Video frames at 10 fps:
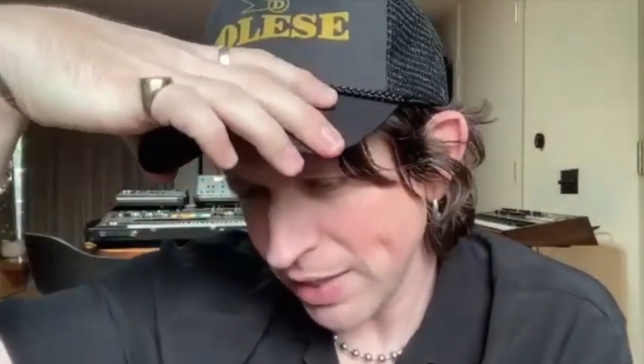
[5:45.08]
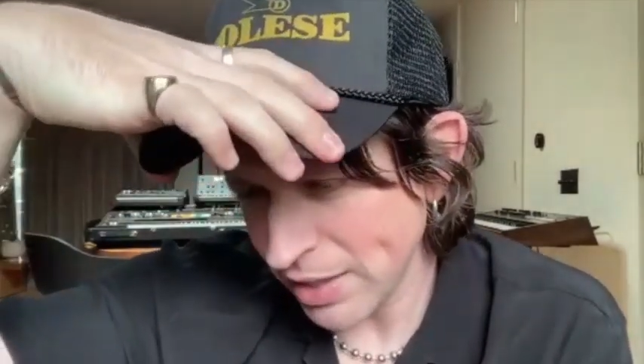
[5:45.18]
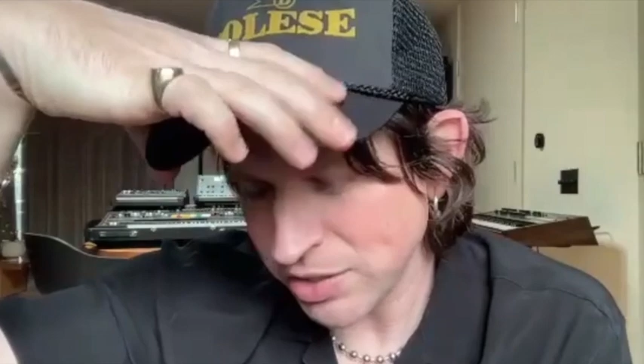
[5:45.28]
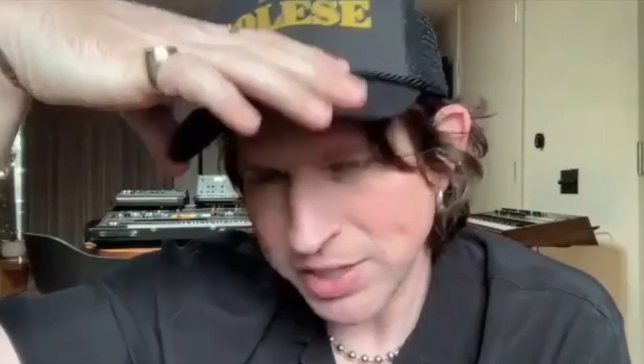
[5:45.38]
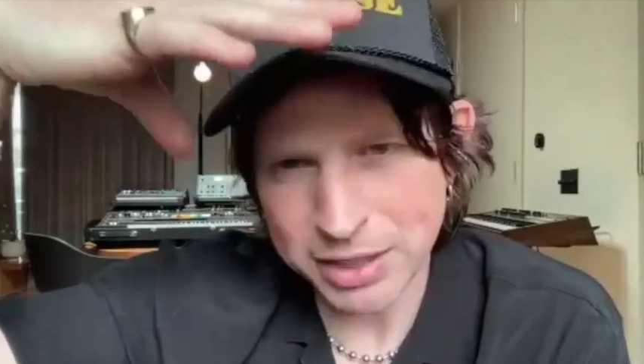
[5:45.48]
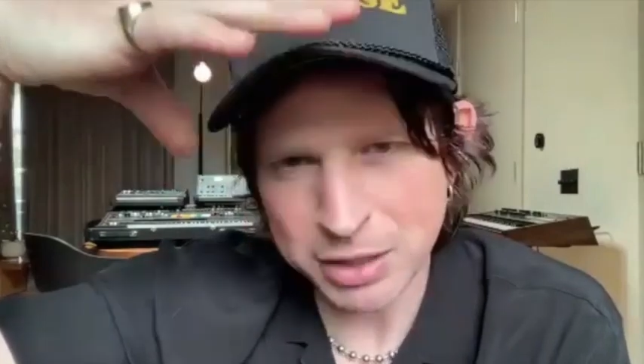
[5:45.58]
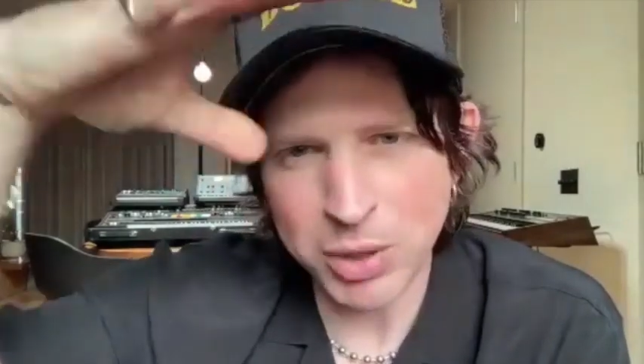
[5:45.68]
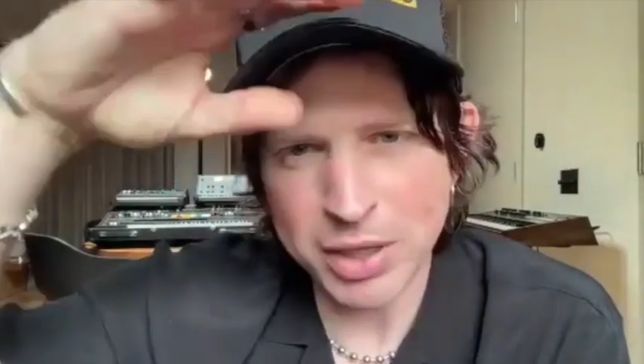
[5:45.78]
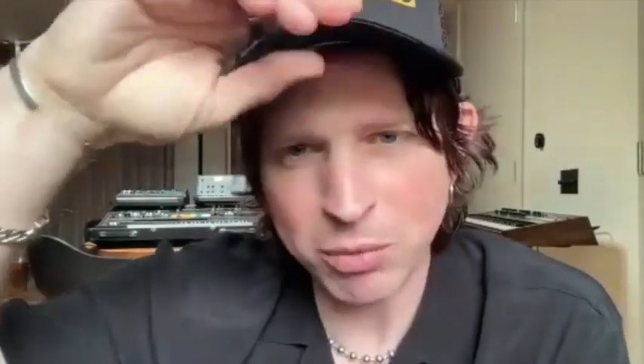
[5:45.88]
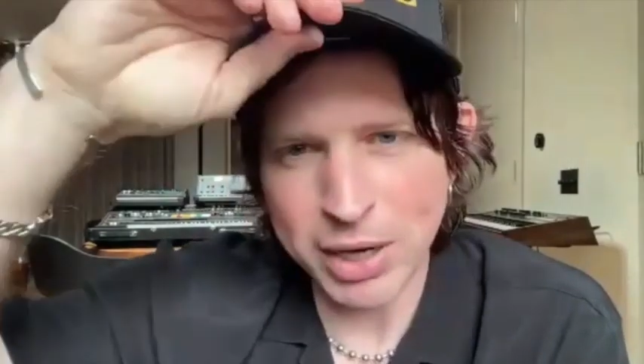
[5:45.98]
that's exactly
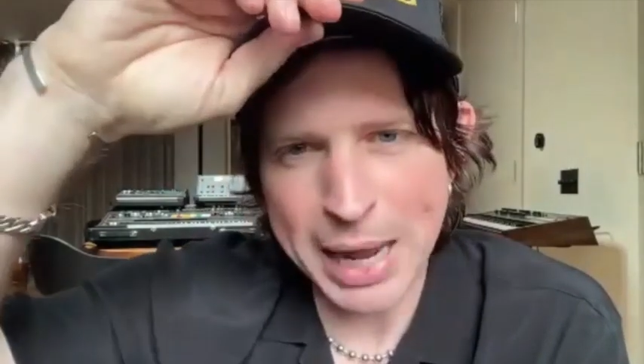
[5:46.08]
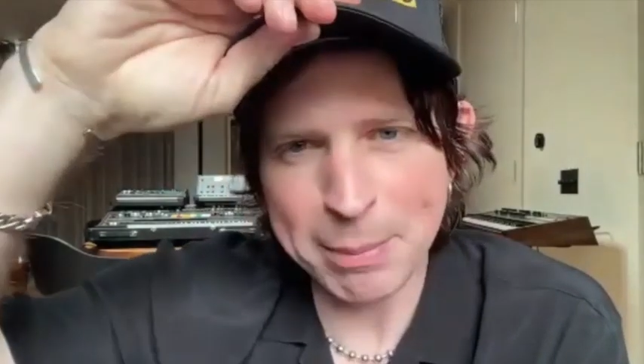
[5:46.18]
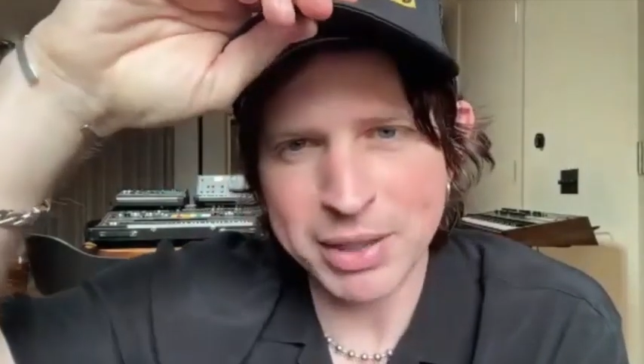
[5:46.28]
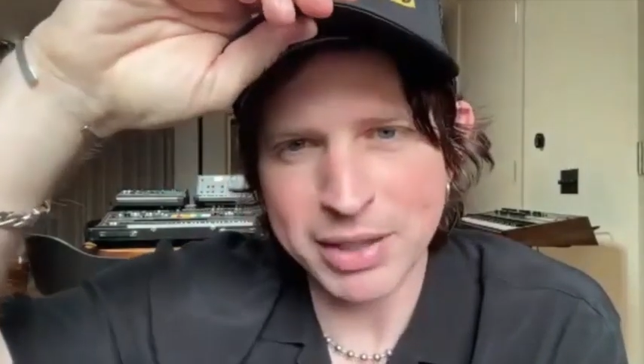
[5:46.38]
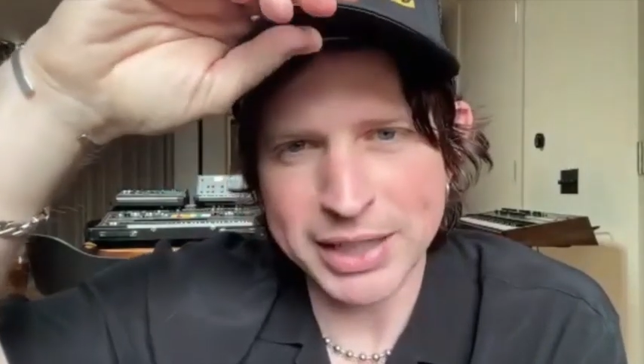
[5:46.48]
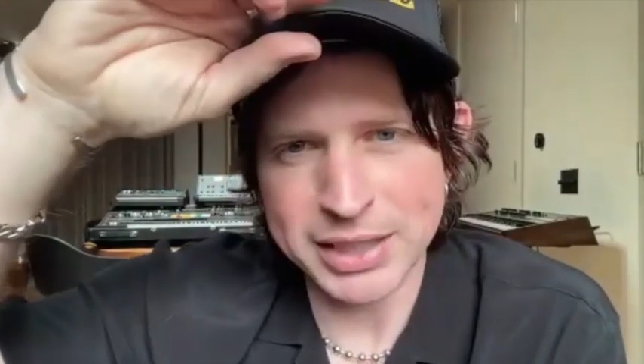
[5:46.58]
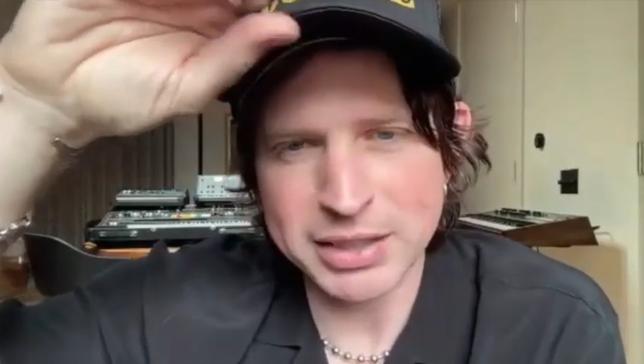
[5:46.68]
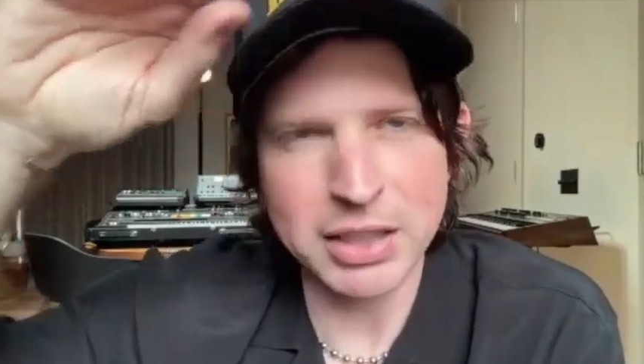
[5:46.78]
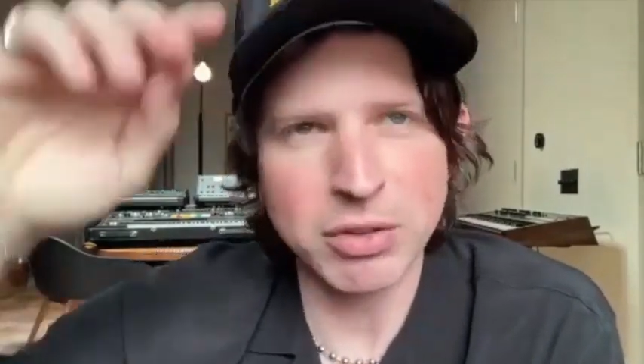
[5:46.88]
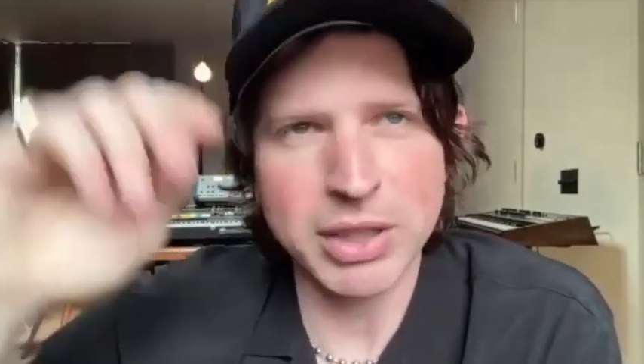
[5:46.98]
what happened. Like
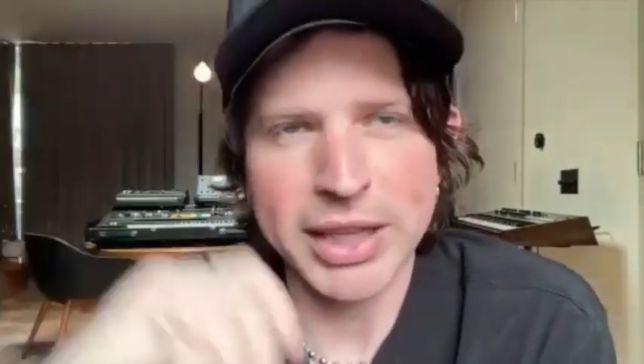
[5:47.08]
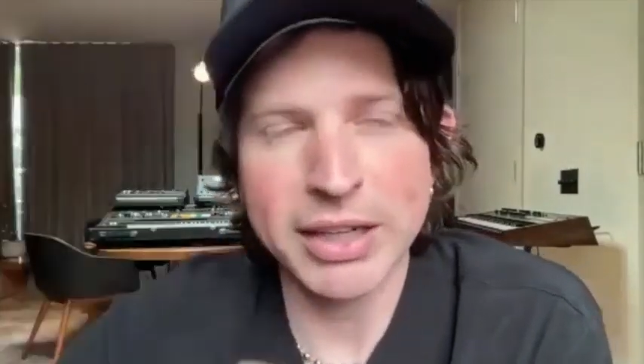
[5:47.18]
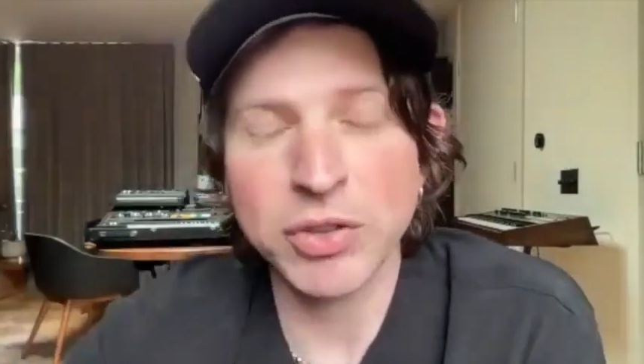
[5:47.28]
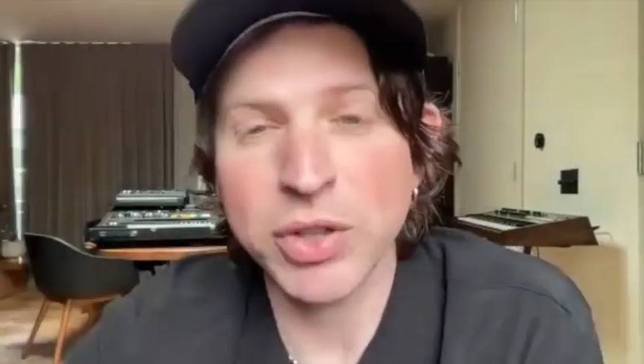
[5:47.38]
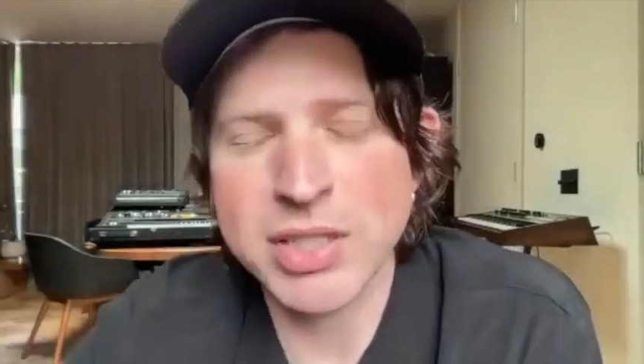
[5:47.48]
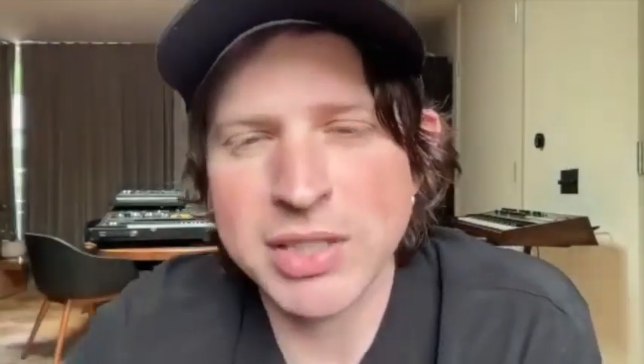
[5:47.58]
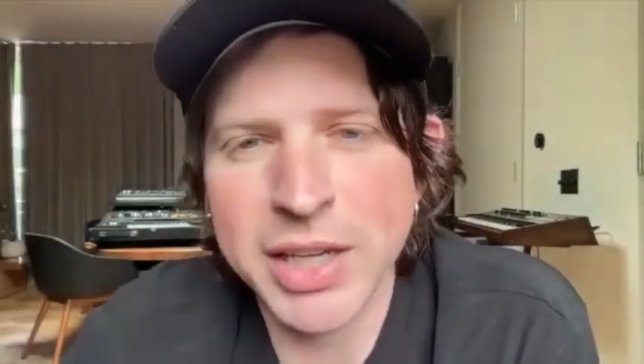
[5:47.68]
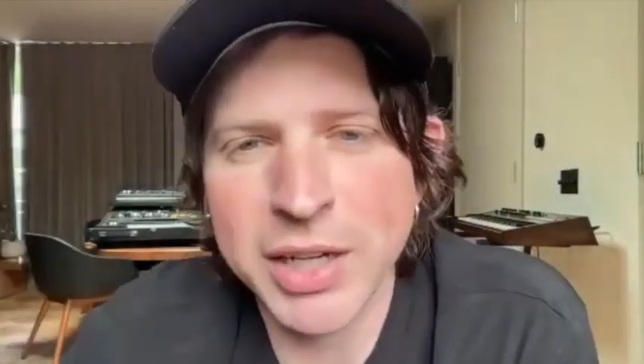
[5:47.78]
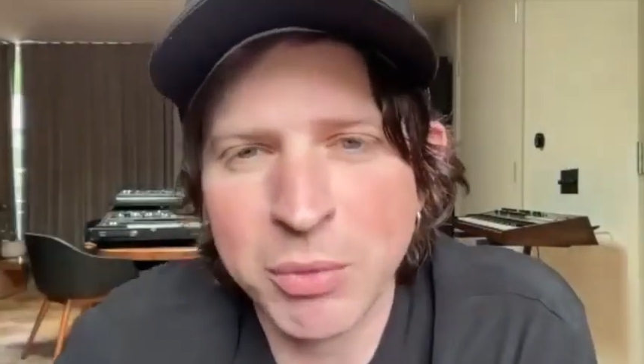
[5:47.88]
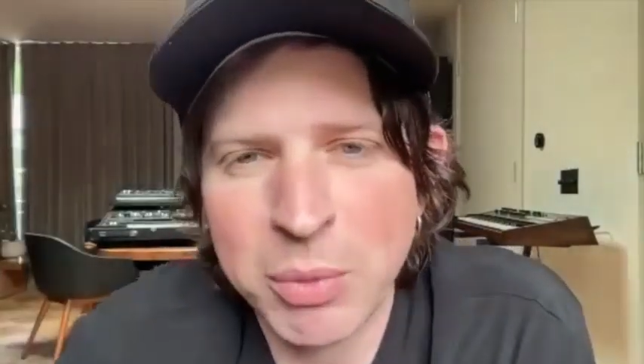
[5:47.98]
literally, like a few days later,